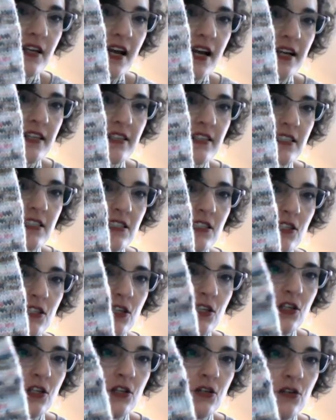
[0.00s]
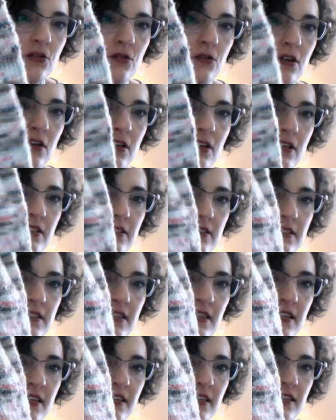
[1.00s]
It has this cute hearts
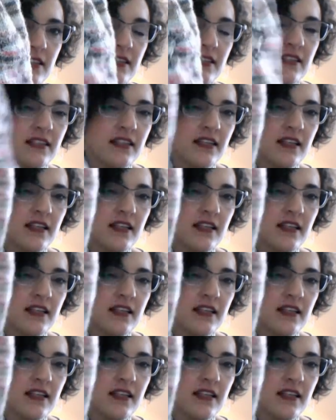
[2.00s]
on it.